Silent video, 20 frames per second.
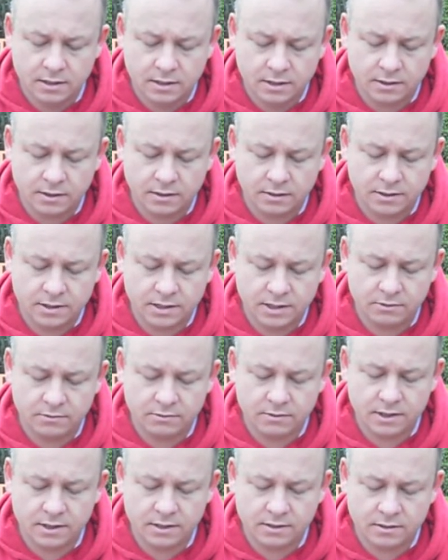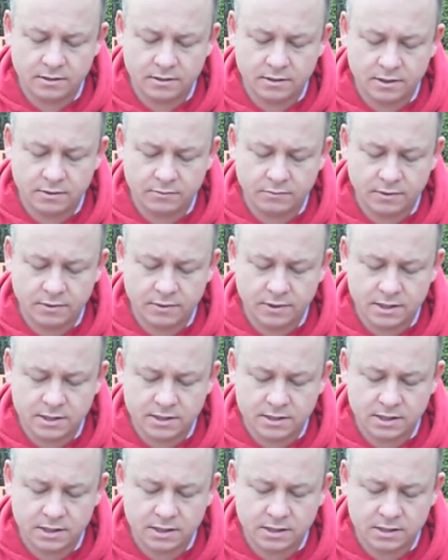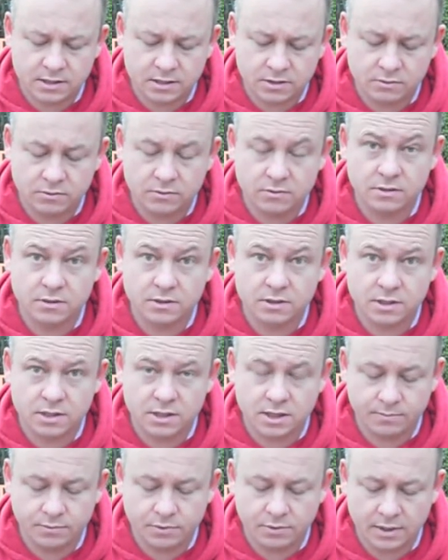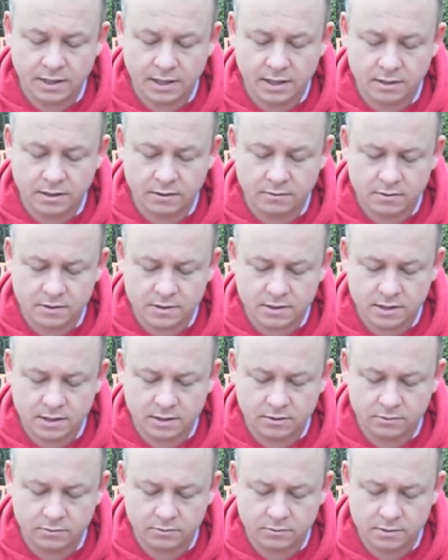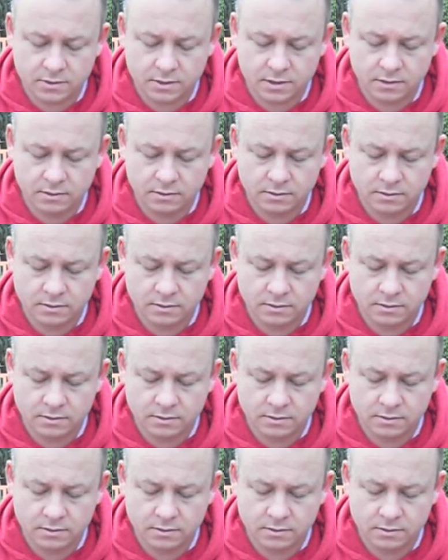The idea with this is to separate the cells,